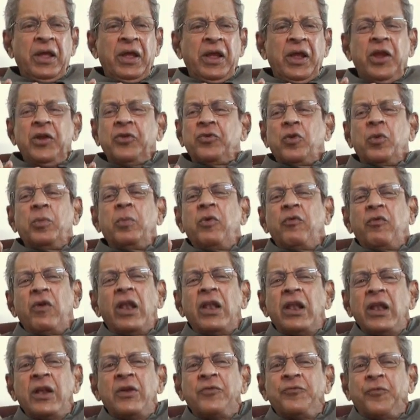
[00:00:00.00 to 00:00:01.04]
He should be
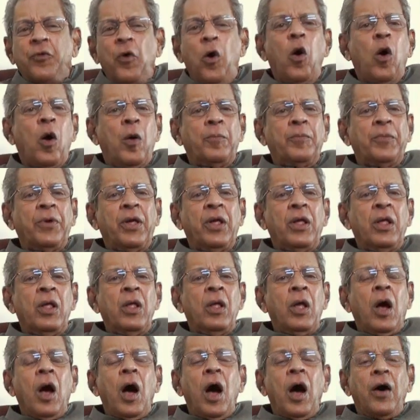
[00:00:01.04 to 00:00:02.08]
well informed
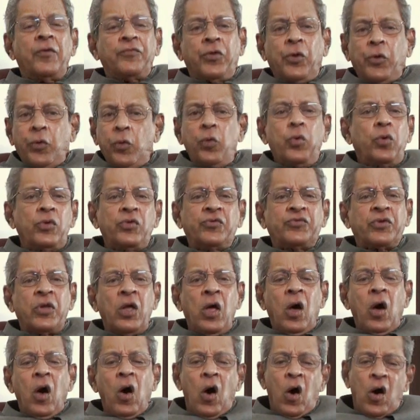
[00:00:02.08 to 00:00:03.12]
of the rules,
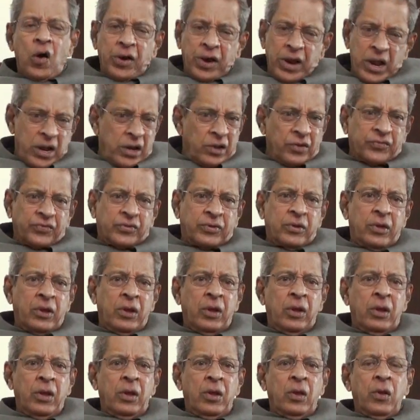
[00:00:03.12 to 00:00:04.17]
or else
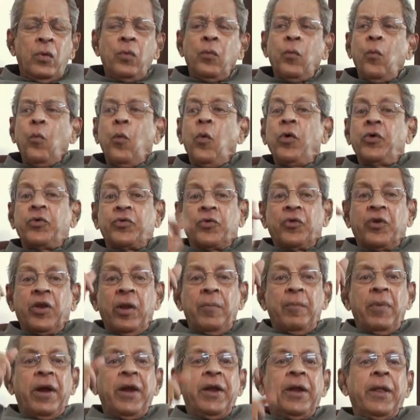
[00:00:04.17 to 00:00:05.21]
we should
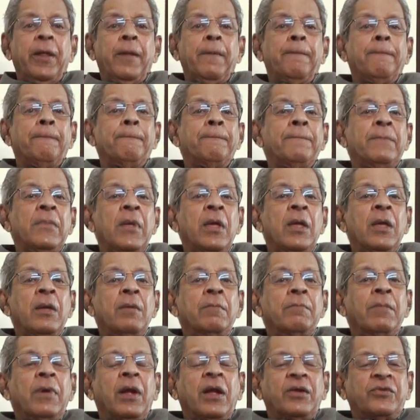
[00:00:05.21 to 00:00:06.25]
remind him.
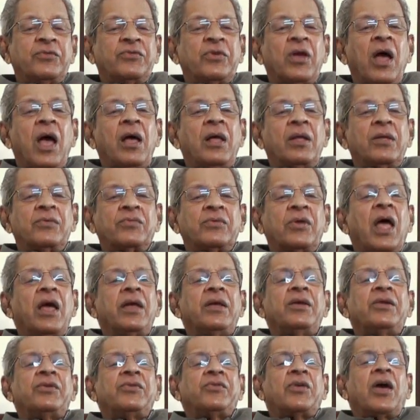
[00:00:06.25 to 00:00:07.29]
Because
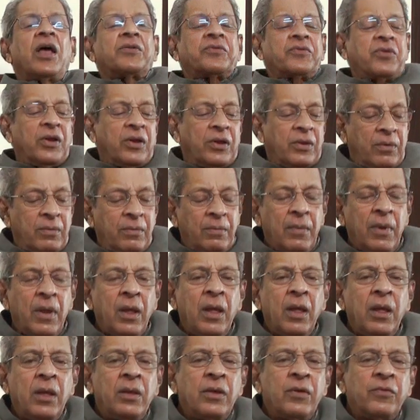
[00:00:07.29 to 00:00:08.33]
Sai Charter
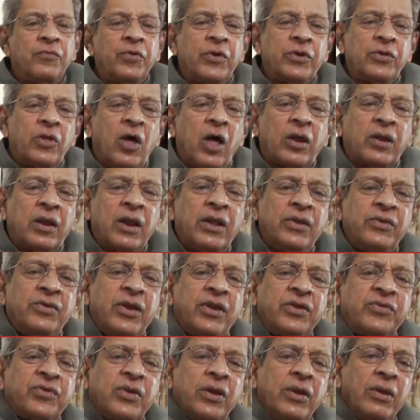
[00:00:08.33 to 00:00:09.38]
for the
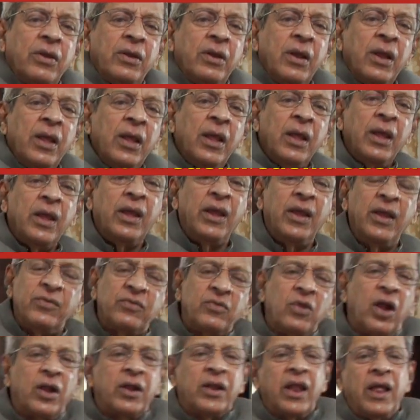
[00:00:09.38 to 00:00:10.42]
organization is
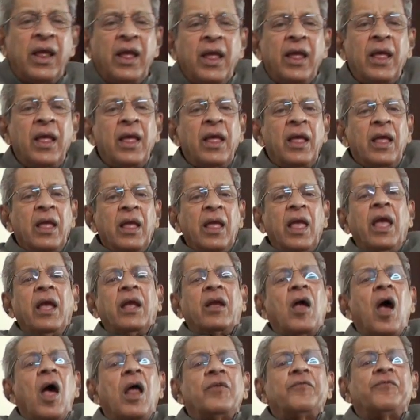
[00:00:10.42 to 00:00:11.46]
not a, a
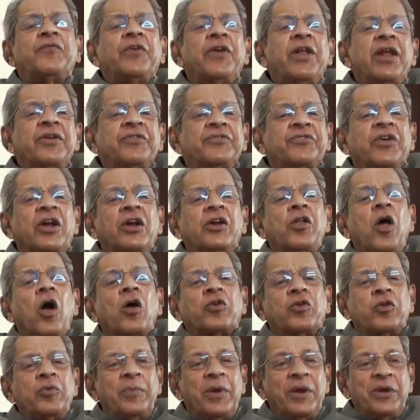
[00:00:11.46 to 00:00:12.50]
confidential
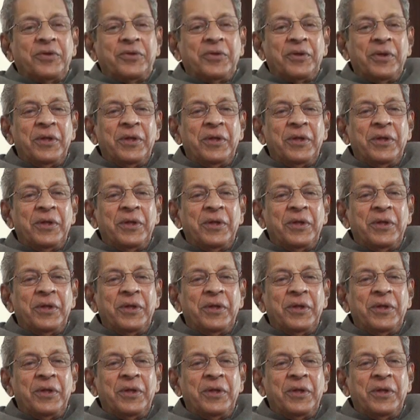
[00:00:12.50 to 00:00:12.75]
document.